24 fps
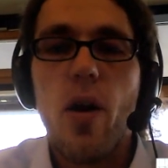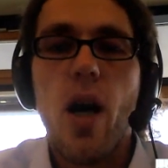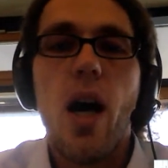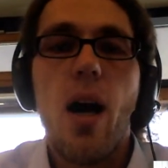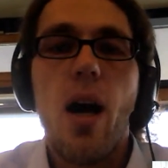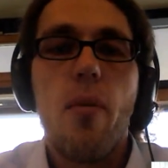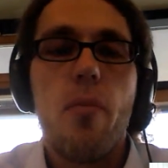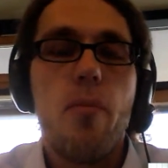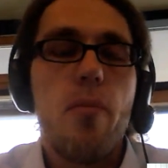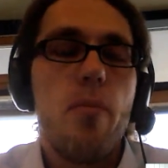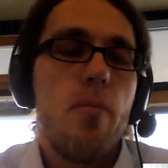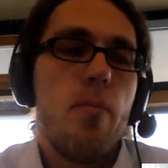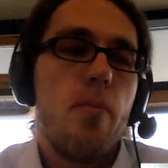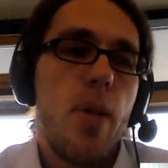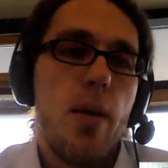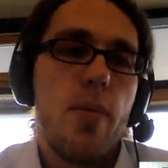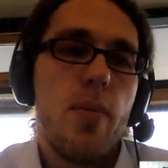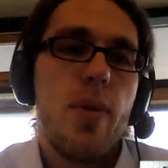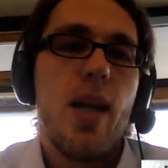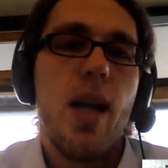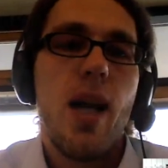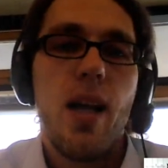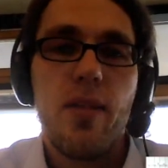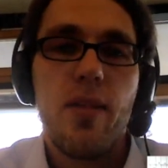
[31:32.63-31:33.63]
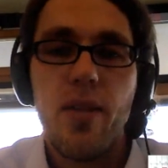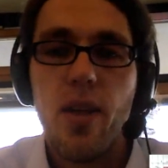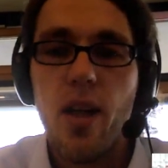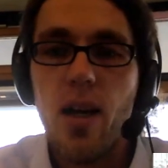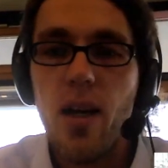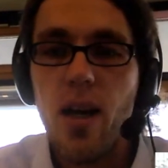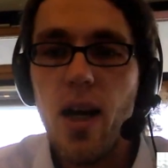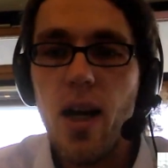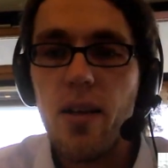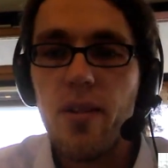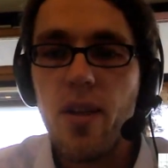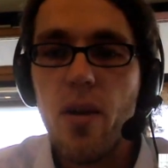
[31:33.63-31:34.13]
better or
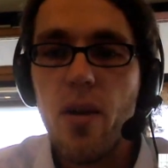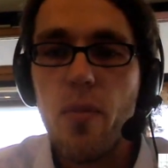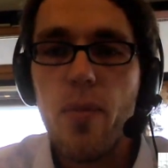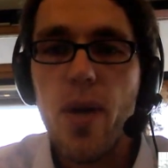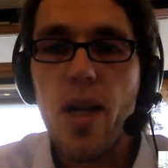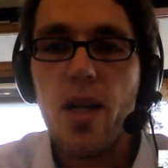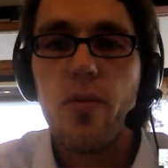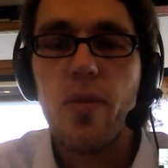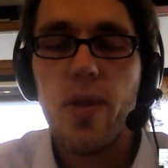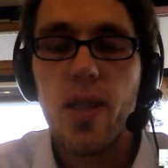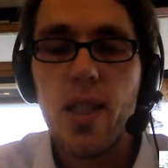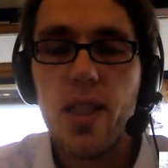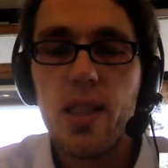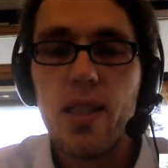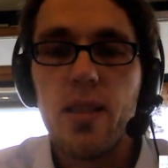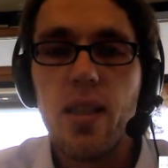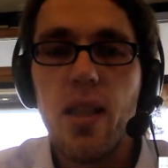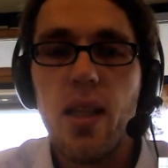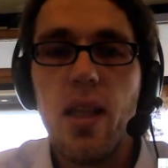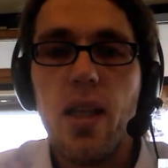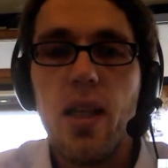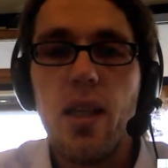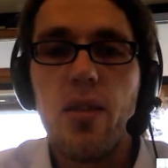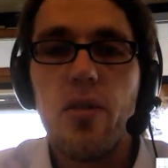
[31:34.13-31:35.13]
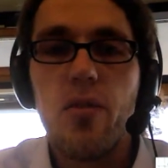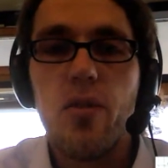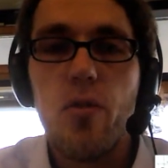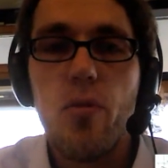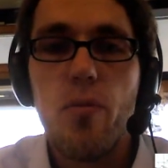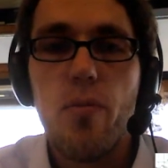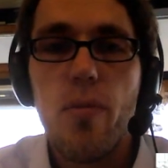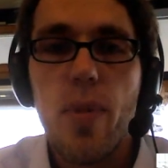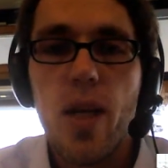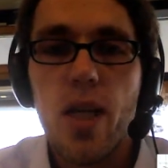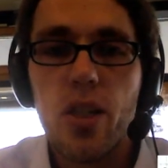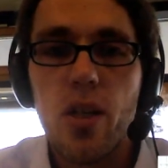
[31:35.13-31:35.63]
maybe other metrics
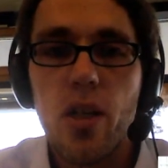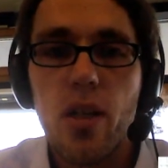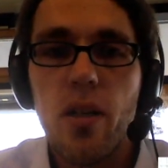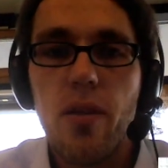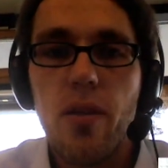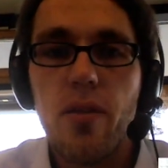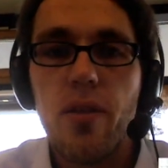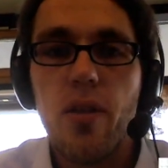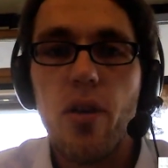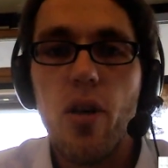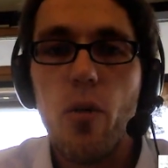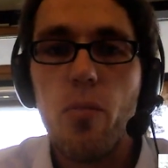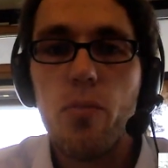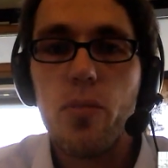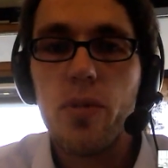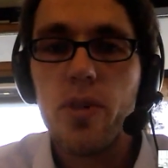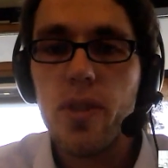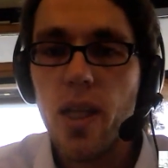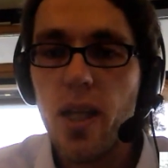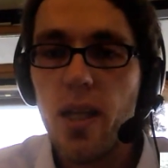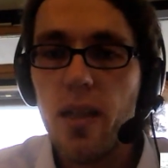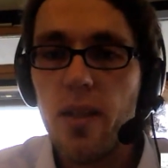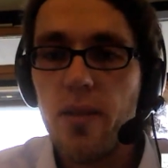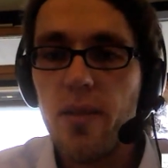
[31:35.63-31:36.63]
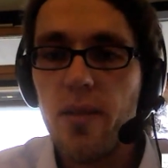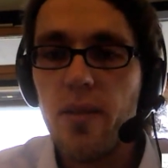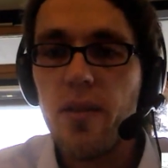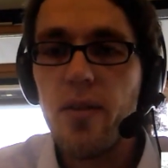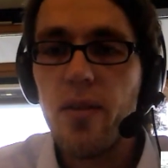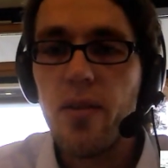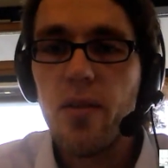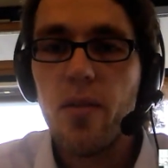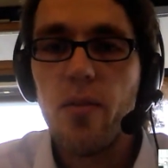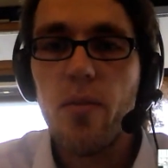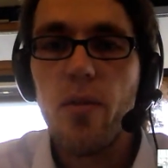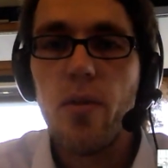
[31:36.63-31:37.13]
to measure the open
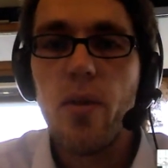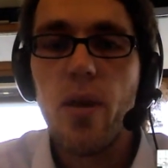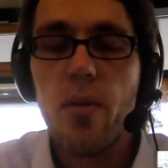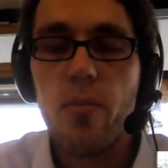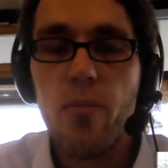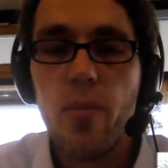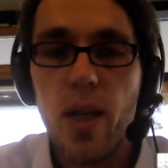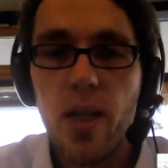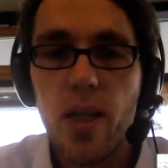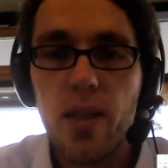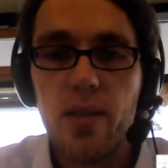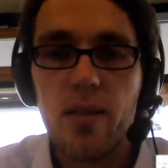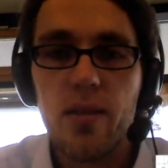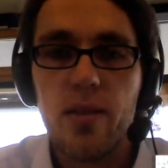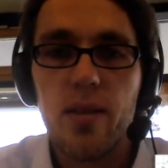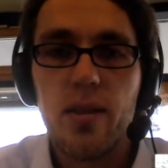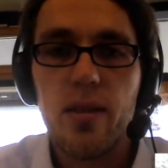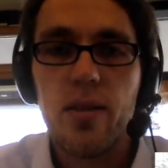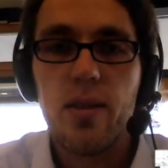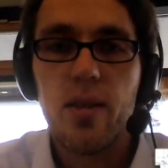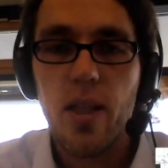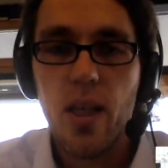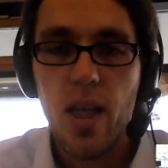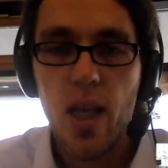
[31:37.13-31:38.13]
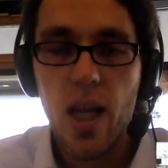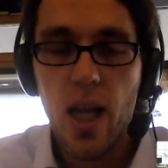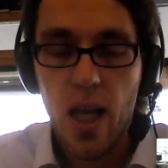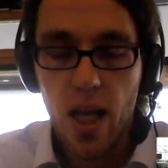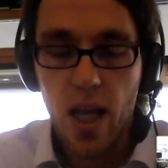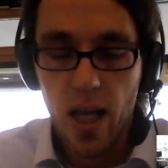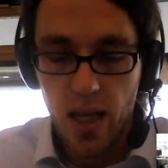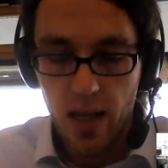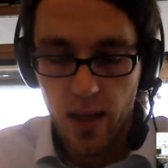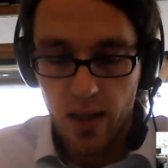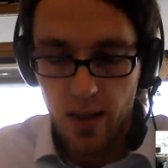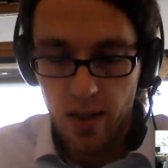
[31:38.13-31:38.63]
science
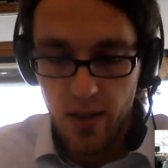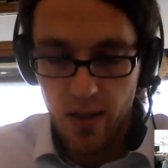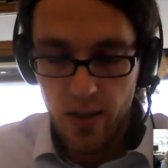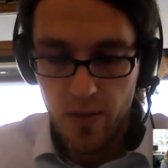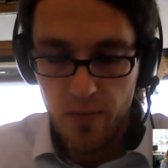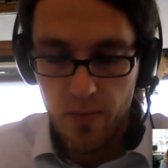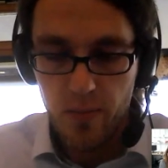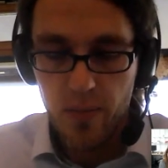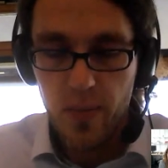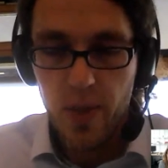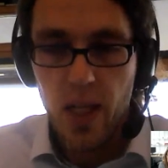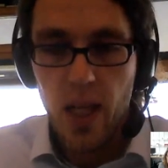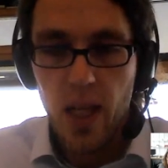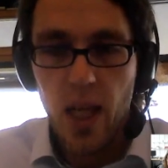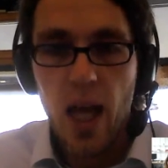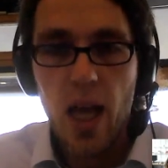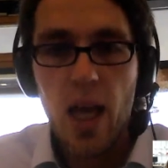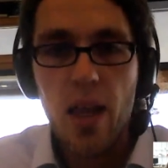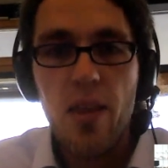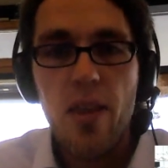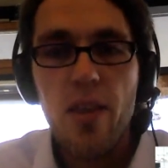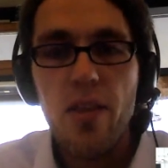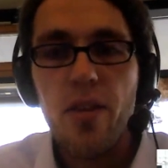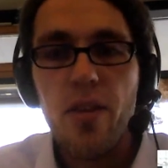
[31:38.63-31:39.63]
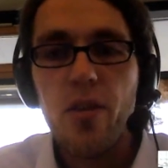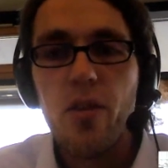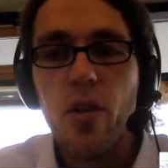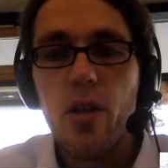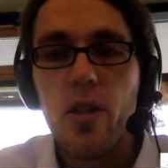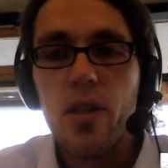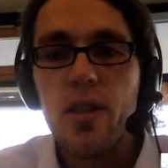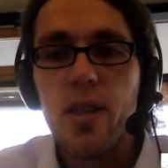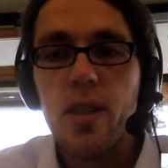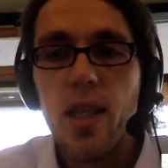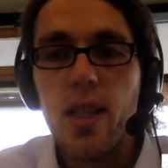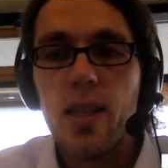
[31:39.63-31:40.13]
practices. In
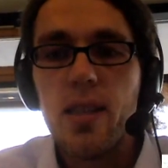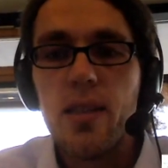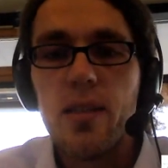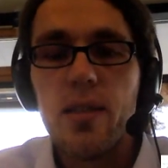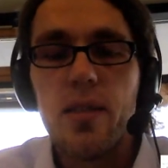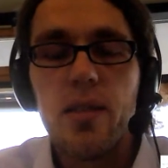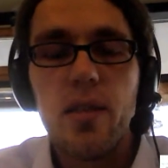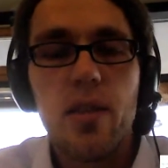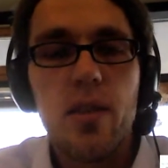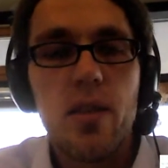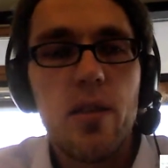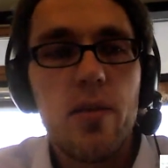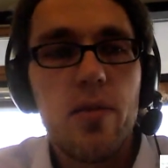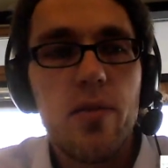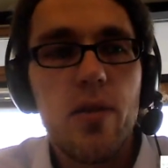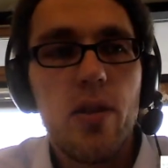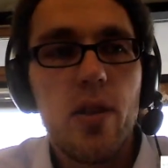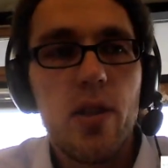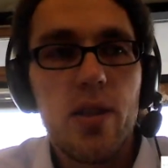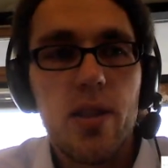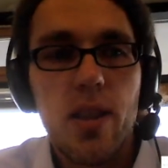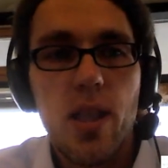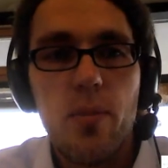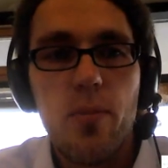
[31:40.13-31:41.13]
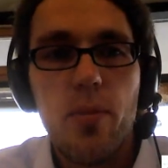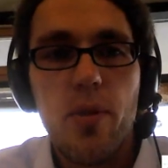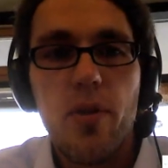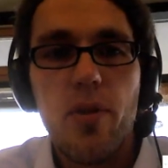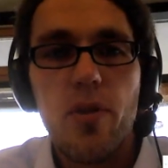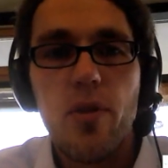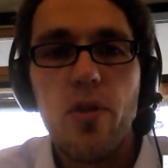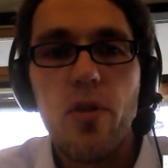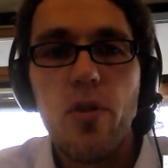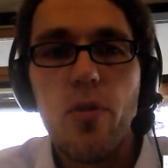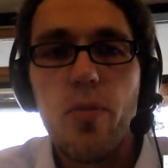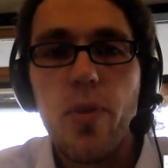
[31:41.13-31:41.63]
this context, for
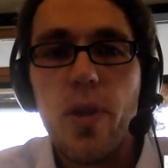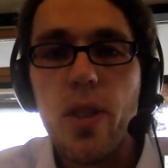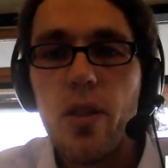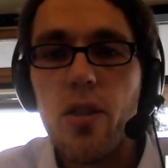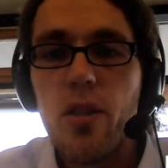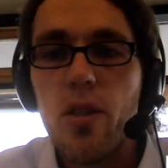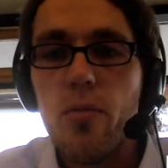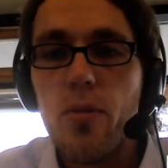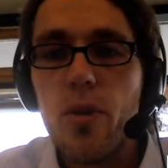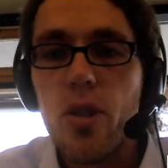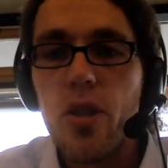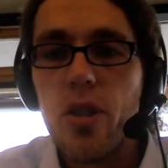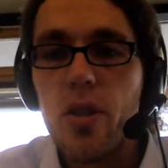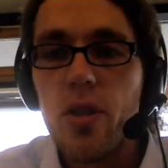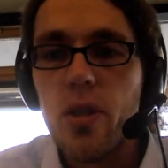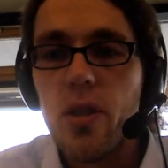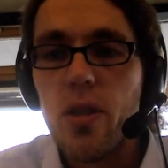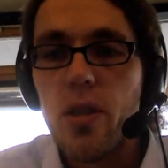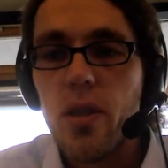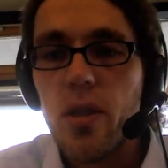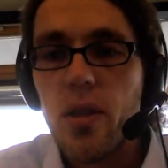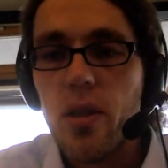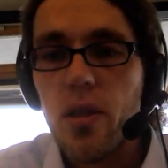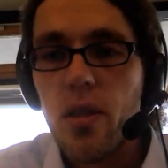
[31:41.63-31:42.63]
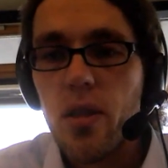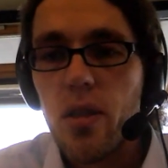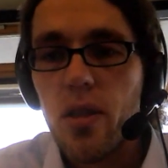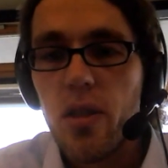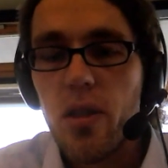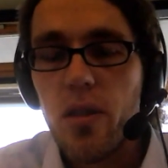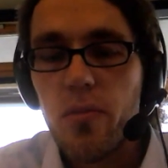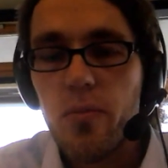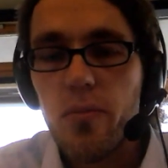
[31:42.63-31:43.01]
example, the European Commission